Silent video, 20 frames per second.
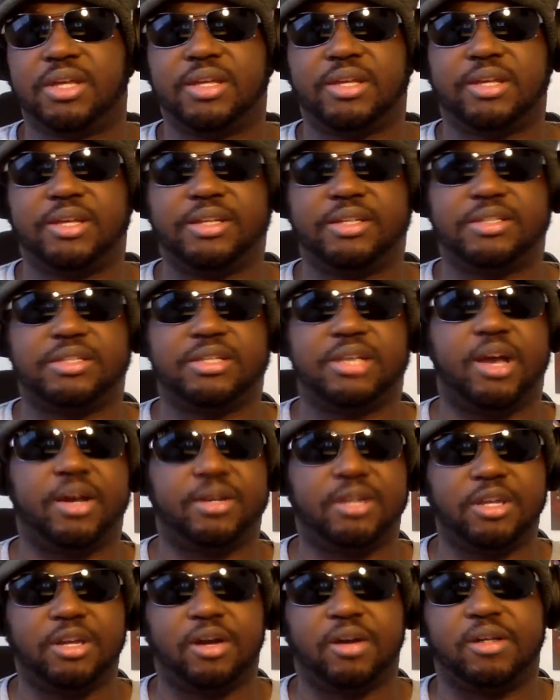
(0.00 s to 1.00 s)
He's
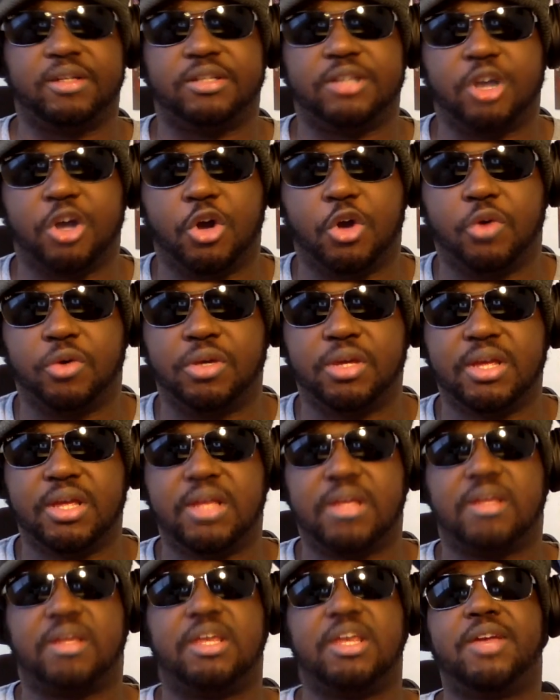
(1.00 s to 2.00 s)
hunting on his own.
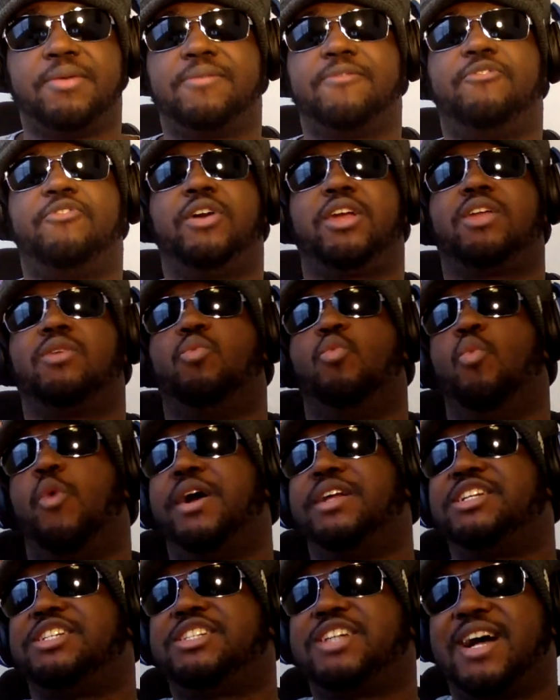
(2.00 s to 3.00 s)
He even freaking
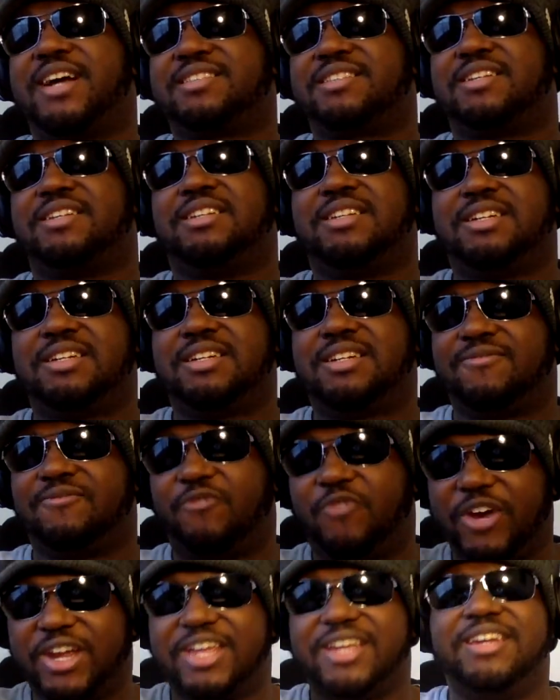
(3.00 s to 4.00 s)
one-shots a
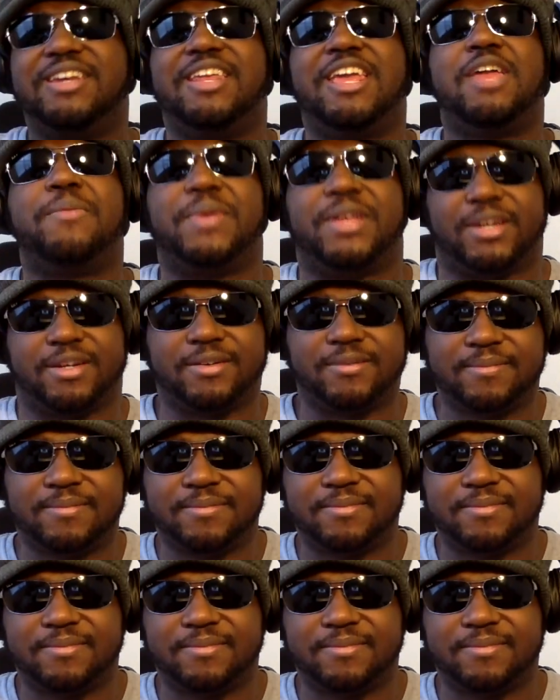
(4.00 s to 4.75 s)
freaking demon.